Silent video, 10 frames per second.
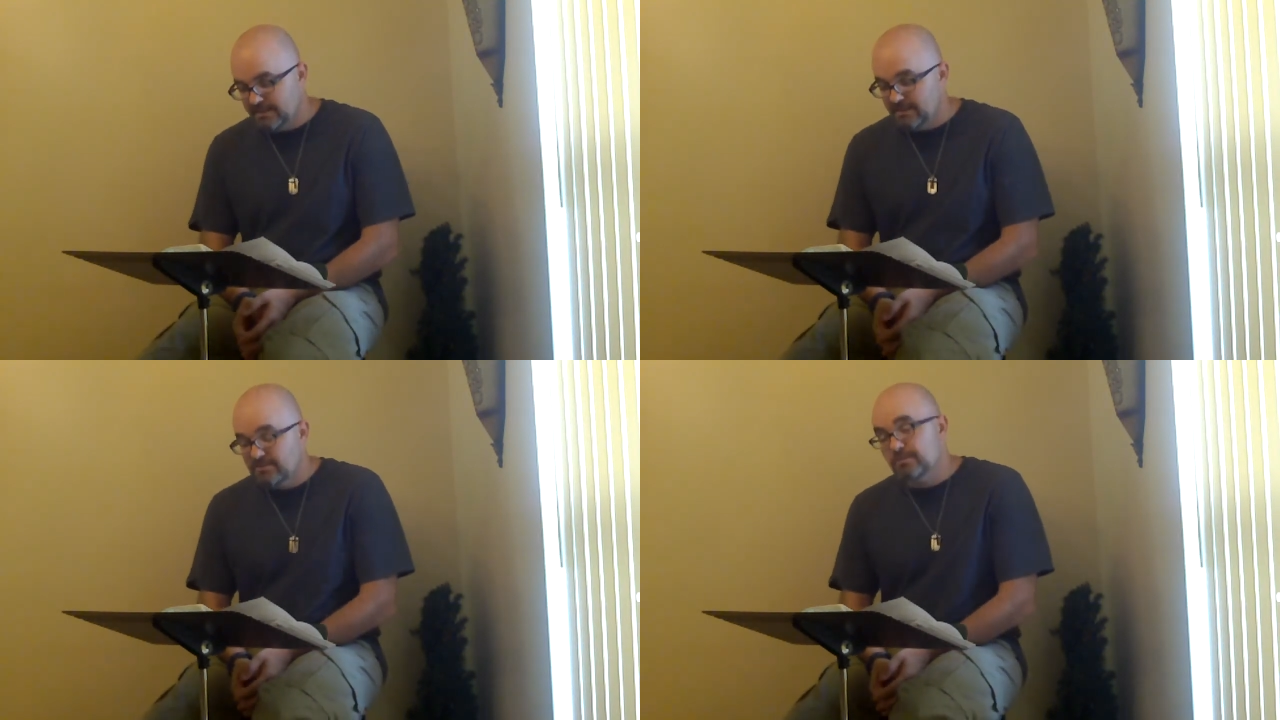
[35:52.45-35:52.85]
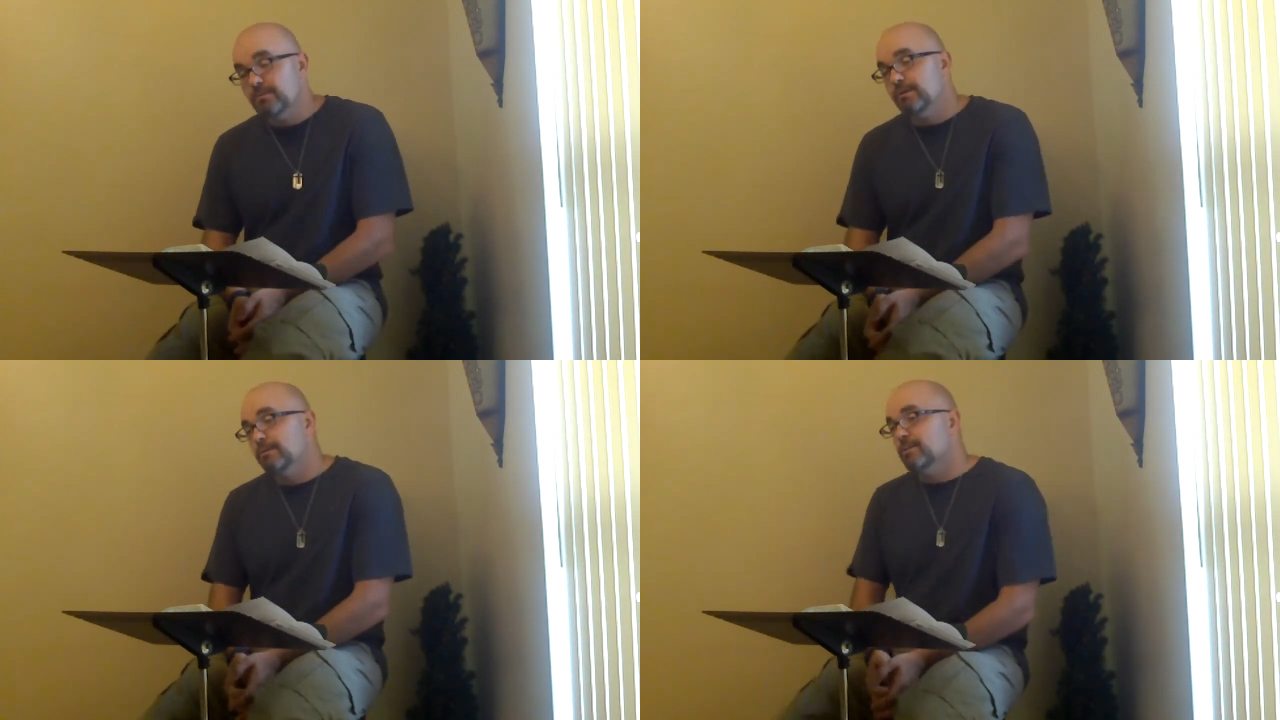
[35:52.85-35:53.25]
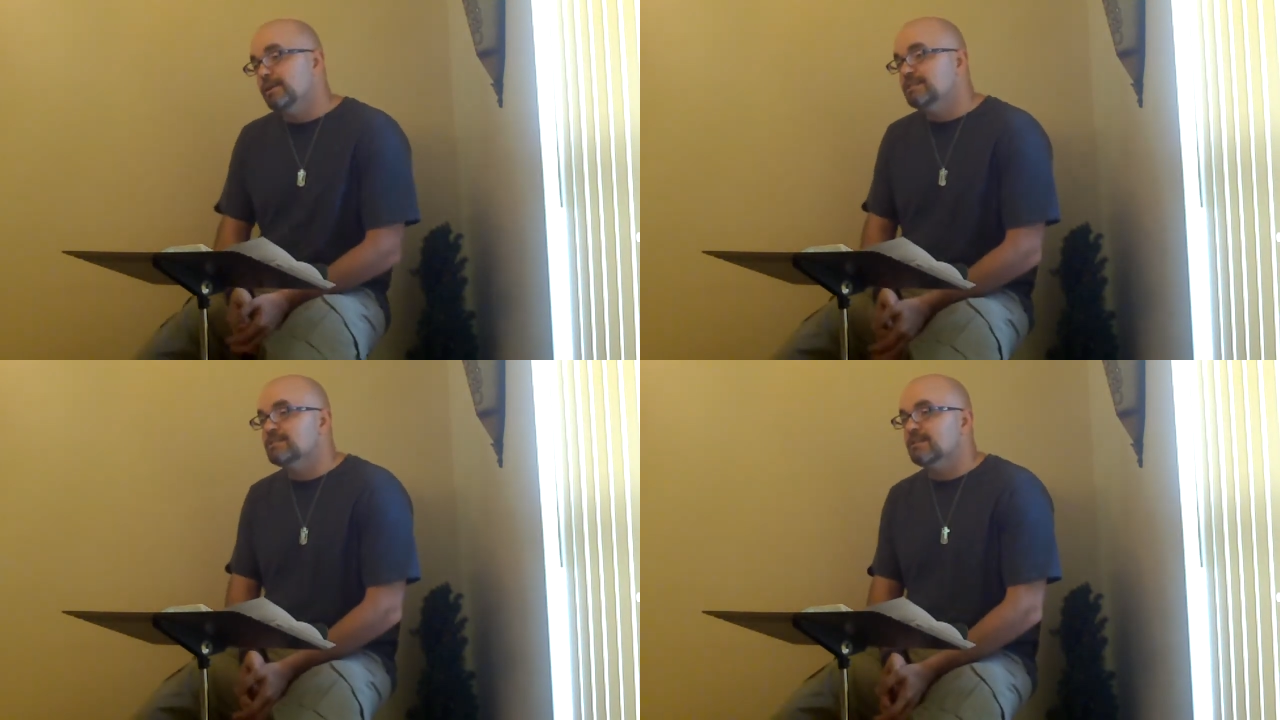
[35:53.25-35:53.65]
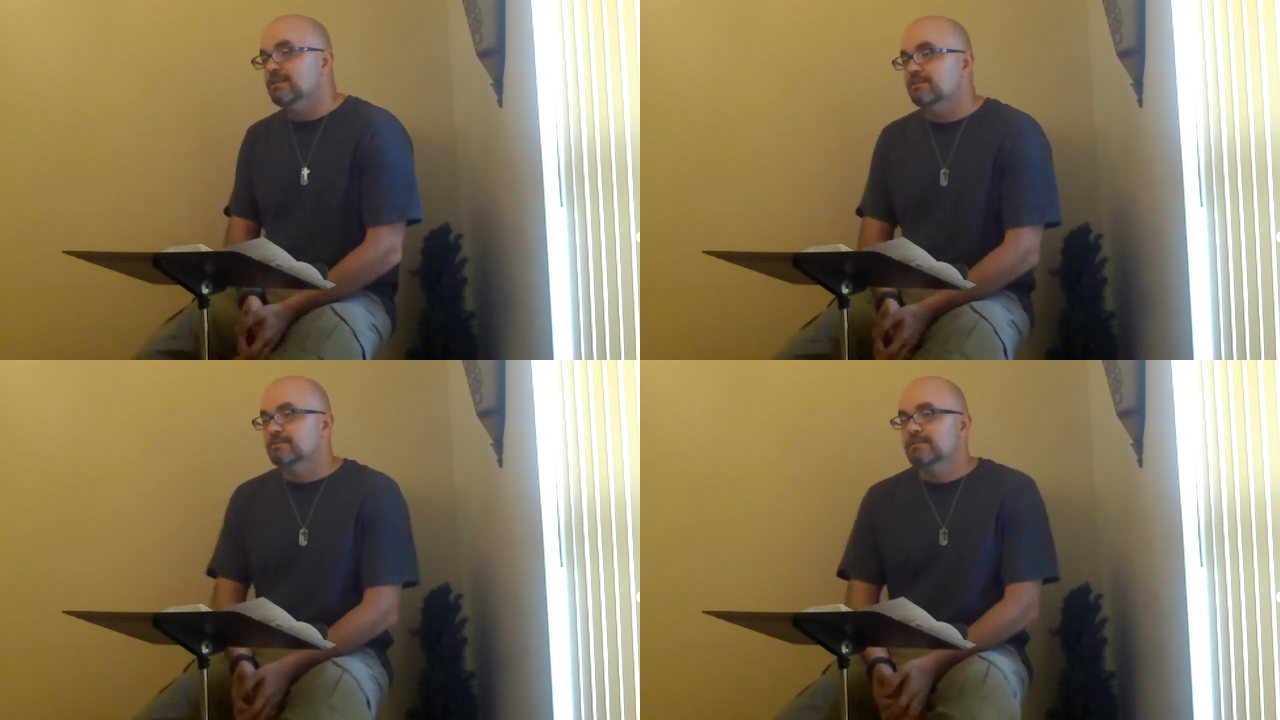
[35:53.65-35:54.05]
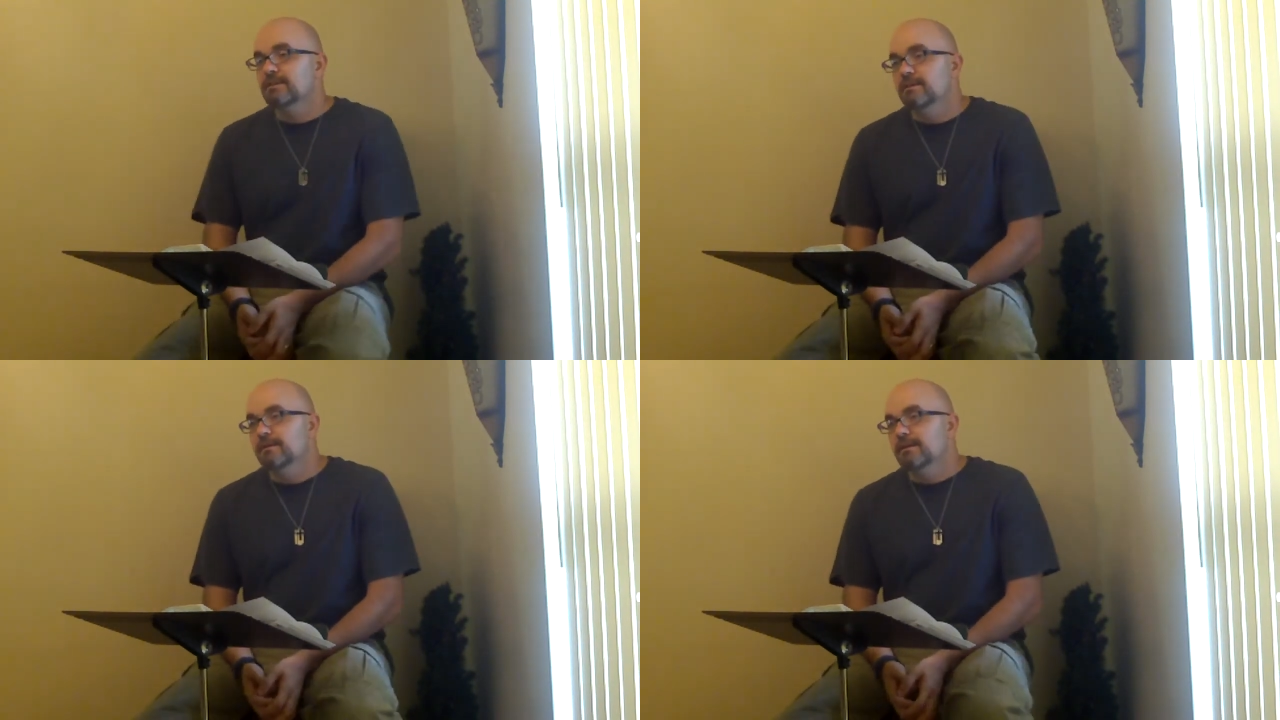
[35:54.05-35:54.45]
these are religious leaders,
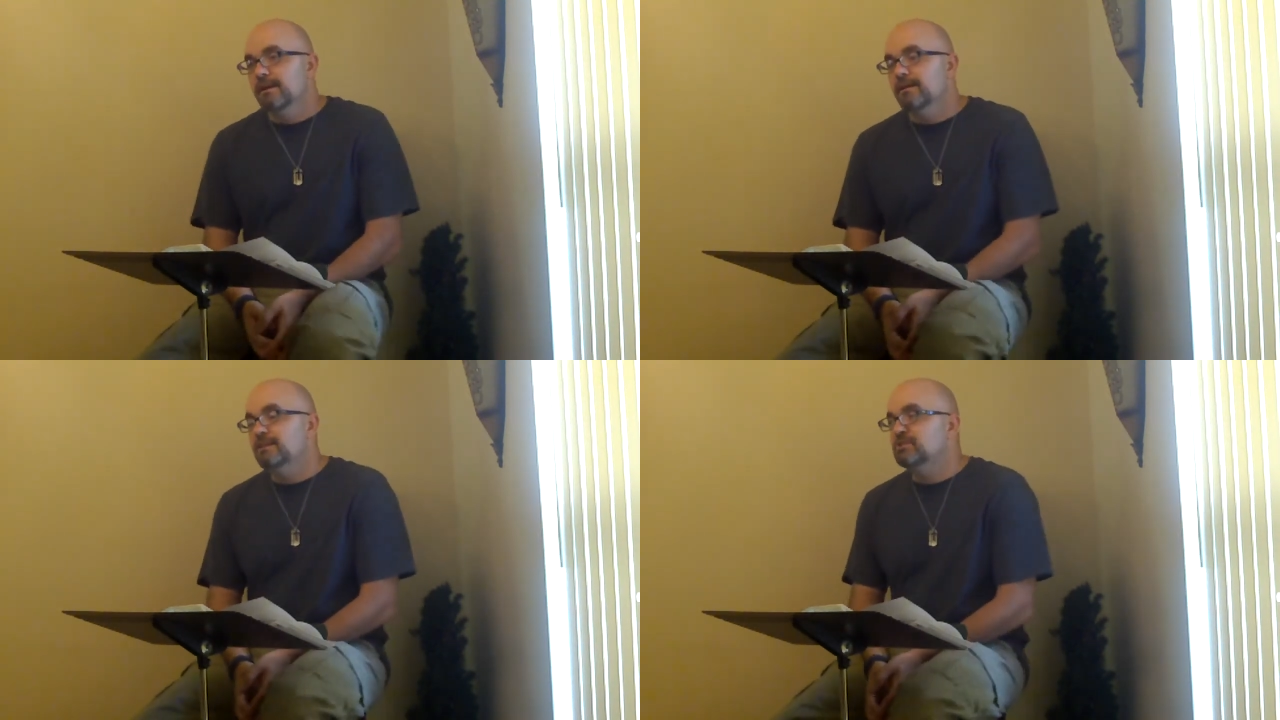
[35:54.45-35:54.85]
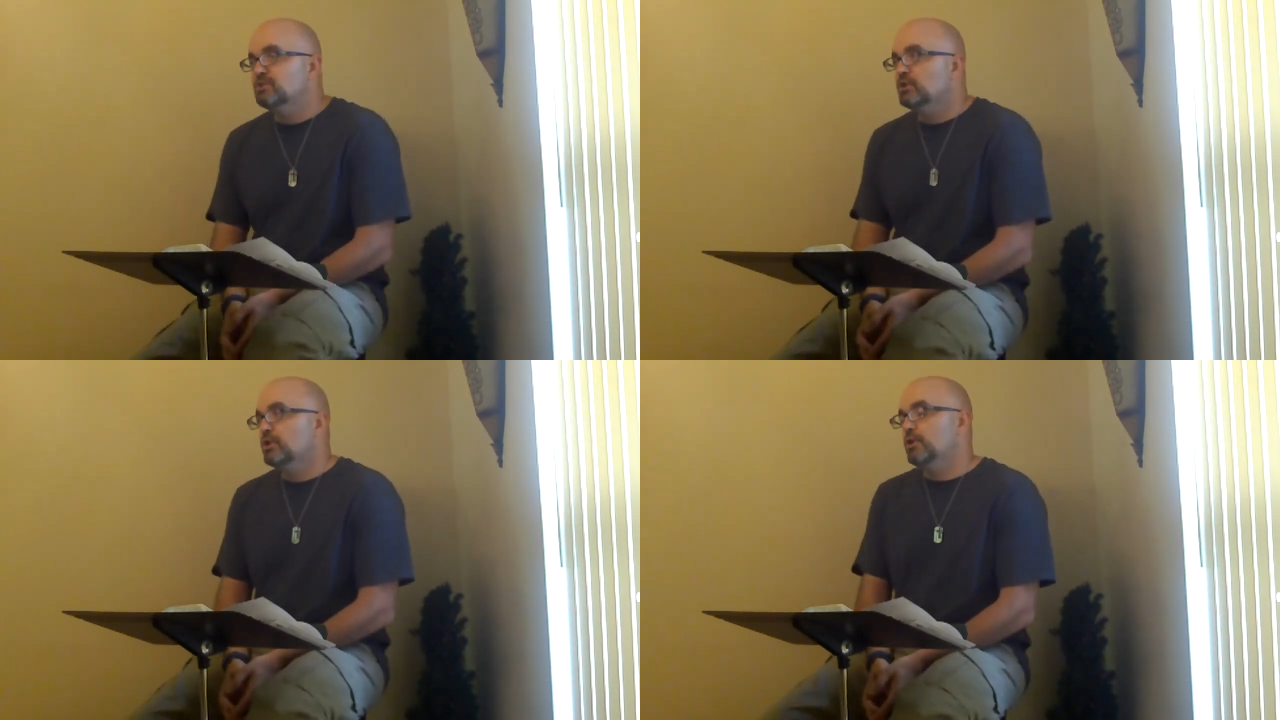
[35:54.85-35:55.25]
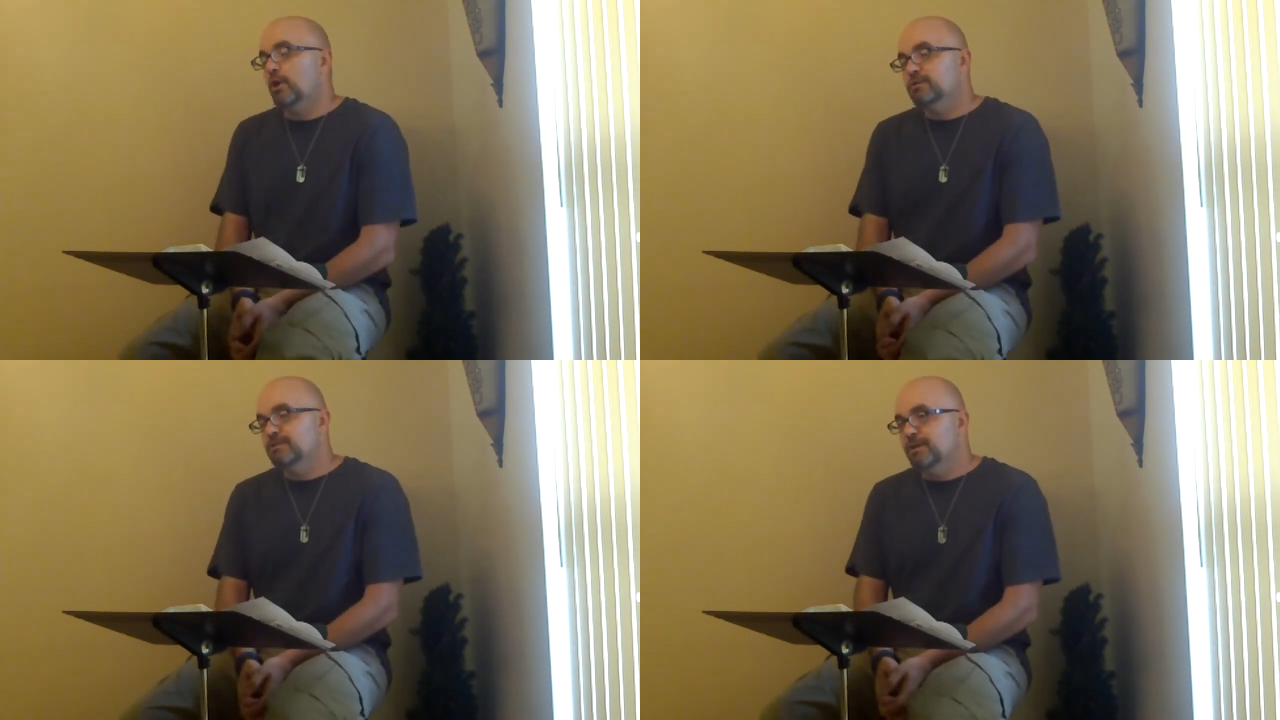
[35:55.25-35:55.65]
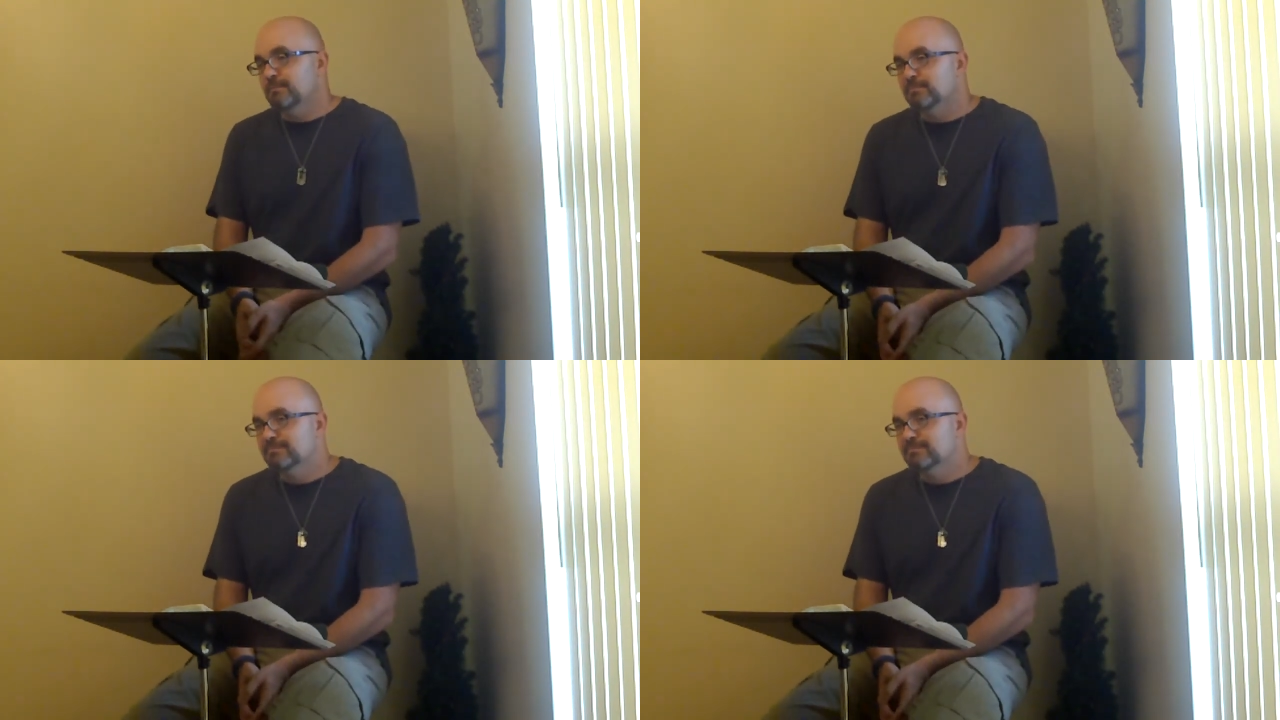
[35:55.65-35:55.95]
and they just cursed him.